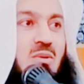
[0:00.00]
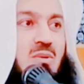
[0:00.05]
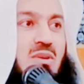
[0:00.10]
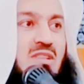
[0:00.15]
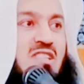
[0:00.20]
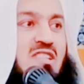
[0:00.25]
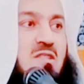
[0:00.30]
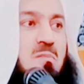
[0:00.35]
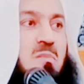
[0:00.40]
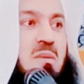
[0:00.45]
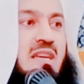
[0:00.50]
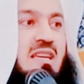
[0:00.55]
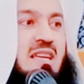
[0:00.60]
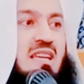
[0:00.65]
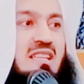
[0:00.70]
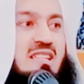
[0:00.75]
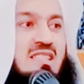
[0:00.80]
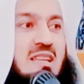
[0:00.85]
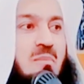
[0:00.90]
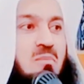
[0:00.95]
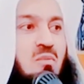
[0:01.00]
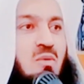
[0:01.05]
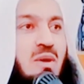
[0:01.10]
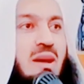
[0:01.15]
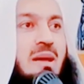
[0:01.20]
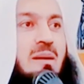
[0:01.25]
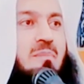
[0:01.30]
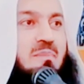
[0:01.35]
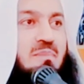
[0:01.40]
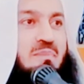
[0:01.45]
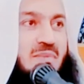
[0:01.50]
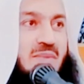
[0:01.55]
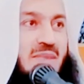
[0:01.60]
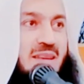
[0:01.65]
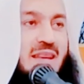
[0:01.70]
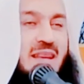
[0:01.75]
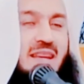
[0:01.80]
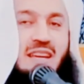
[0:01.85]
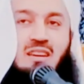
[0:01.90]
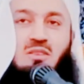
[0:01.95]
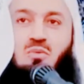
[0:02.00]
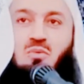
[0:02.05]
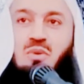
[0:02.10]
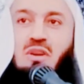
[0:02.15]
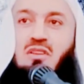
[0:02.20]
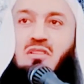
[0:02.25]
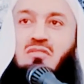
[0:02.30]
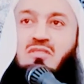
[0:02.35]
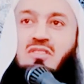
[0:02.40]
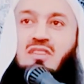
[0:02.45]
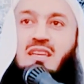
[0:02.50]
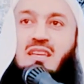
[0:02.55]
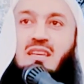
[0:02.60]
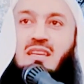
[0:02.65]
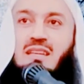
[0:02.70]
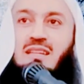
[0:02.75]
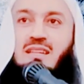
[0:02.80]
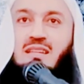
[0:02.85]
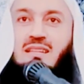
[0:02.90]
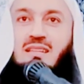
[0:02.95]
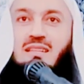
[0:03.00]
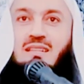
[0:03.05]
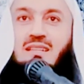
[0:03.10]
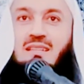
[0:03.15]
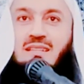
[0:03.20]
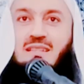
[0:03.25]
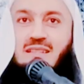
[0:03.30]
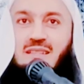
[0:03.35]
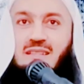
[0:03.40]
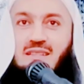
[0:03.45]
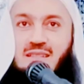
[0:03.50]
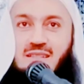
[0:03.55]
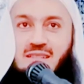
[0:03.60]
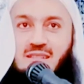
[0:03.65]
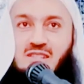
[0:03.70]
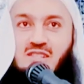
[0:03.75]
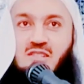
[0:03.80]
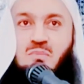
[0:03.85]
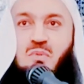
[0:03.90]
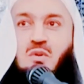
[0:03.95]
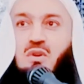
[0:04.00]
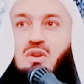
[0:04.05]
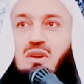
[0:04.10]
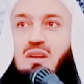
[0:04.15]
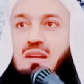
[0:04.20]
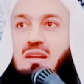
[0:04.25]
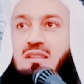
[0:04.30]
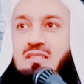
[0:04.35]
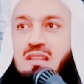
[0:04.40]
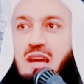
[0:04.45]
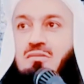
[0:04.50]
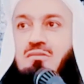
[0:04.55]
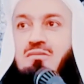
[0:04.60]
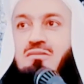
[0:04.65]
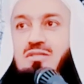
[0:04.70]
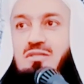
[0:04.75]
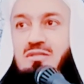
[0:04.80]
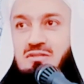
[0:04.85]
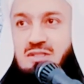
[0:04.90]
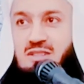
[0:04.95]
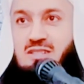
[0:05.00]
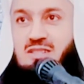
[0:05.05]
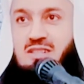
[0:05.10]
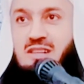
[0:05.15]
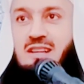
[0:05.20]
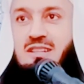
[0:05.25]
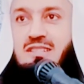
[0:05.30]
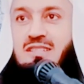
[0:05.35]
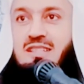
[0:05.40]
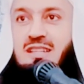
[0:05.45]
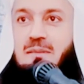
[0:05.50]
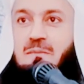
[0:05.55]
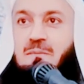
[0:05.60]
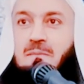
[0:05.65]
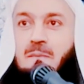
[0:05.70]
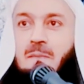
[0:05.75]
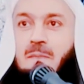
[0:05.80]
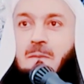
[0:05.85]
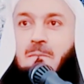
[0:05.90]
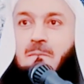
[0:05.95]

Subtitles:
I was speaking somewhere in one of the smaller towns of this country